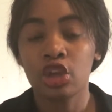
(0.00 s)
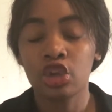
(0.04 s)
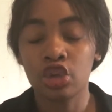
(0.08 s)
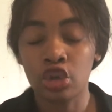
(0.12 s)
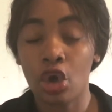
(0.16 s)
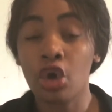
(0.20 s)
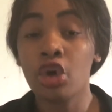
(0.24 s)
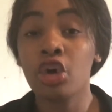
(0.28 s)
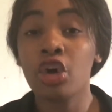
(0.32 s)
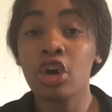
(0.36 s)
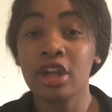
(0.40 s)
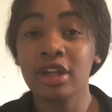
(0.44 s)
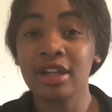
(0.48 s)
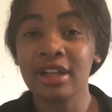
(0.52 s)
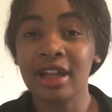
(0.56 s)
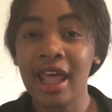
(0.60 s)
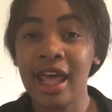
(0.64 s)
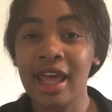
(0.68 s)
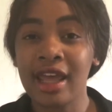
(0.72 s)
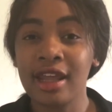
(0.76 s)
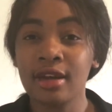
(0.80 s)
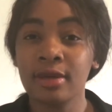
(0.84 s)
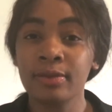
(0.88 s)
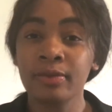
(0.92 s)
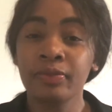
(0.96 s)
go
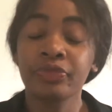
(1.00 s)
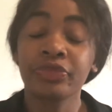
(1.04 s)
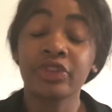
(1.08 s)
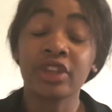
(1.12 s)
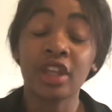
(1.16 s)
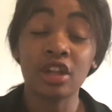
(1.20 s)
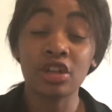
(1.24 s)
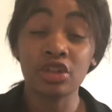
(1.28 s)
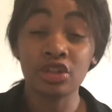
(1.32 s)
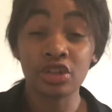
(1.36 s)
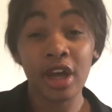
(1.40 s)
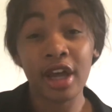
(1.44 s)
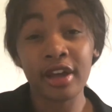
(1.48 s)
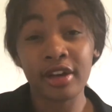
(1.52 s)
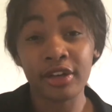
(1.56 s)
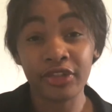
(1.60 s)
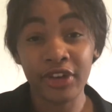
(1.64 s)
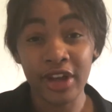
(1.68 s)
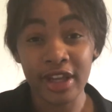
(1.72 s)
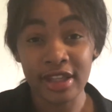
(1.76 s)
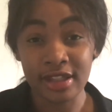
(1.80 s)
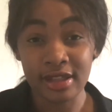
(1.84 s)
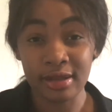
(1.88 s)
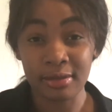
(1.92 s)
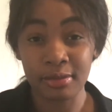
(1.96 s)
online and try to
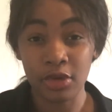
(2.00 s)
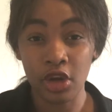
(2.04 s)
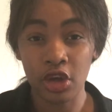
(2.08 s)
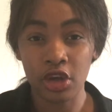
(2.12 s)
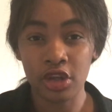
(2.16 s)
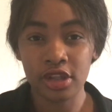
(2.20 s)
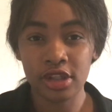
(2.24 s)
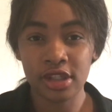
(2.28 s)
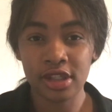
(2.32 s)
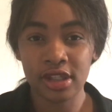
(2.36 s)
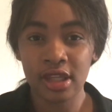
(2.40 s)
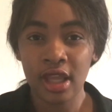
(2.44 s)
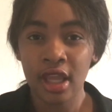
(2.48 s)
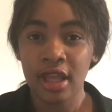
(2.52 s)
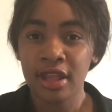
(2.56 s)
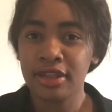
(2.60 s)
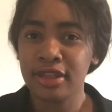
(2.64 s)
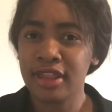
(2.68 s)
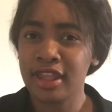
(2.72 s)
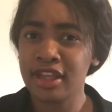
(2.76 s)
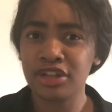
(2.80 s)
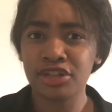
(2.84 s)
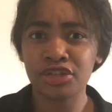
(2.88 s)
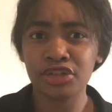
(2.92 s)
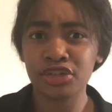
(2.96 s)
find some notes.
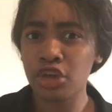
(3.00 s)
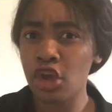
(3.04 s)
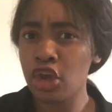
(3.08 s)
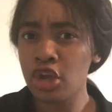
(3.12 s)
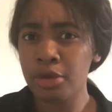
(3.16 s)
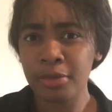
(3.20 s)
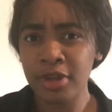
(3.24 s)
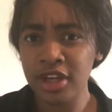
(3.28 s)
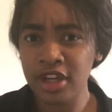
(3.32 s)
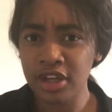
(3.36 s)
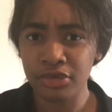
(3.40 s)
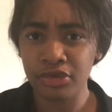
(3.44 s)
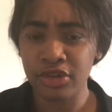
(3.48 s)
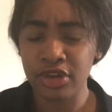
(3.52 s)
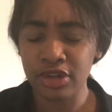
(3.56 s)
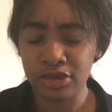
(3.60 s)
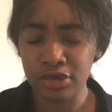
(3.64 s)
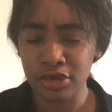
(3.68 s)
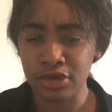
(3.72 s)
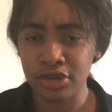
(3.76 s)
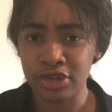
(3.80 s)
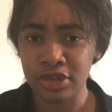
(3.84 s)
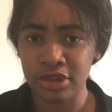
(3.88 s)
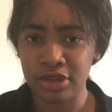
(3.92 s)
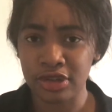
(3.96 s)
There's so many
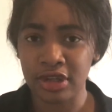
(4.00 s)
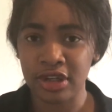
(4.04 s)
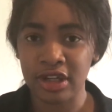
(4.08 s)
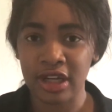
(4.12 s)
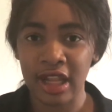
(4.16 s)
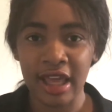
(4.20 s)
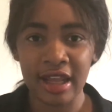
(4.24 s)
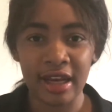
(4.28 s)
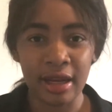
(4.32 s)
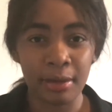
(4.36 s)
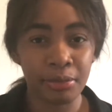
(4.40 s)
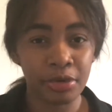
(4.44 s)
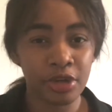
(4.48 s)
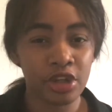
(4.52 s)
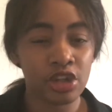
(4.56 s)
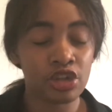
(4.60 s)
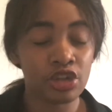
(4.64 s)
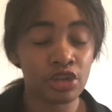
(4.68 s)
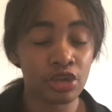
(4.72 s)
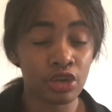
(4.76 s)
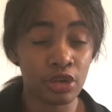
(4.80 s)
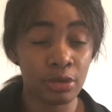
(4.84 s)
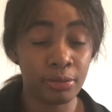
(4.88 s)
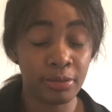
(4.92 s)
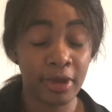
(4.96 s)
resources online, I'm pretty
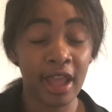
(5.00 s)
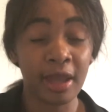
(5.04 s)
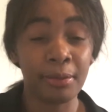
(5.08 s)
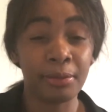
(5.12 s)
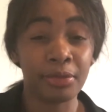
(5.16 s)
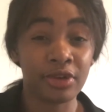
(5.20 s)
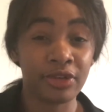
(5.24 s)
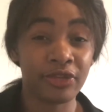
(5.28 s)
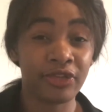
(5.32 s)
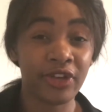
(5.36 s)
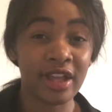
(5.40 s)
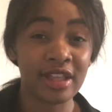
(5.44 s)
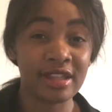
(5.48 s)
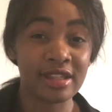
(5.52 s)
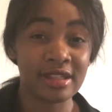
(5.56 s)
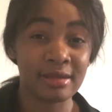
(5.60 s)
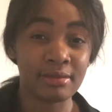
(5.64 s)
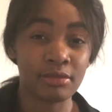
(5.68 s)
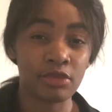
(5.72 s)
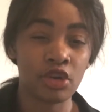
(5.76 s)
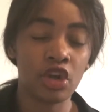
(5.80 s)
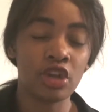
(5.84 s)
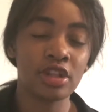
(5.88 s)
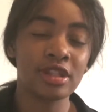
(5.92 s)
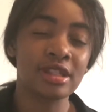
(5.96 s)
sure you'll be able to find
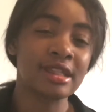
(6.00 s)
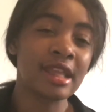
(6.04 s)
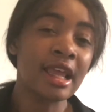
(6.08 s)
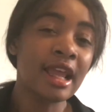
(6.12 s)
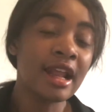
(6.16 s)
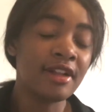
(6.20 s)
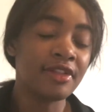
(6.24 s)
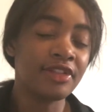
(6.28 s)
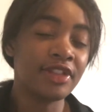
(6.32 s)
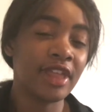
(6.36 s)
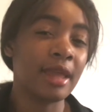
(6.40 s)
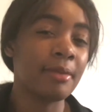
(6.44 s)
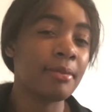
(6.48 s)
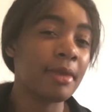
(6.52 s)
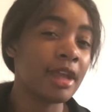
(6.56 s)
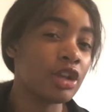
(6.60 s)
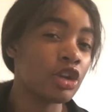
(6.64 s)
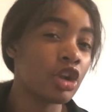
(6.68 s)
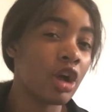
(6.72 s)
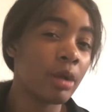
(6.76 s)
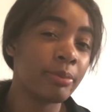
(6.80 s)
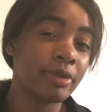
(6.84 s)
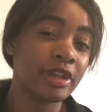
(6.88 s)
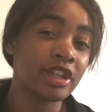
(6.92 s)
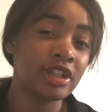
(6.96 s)
some notes. They may
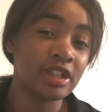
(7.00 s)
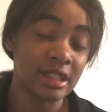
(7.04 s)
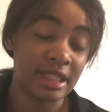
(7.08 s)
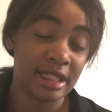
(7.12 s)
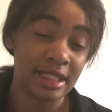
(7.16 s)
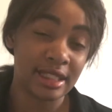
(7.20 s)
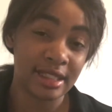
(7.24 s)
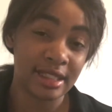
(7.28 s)
not be to the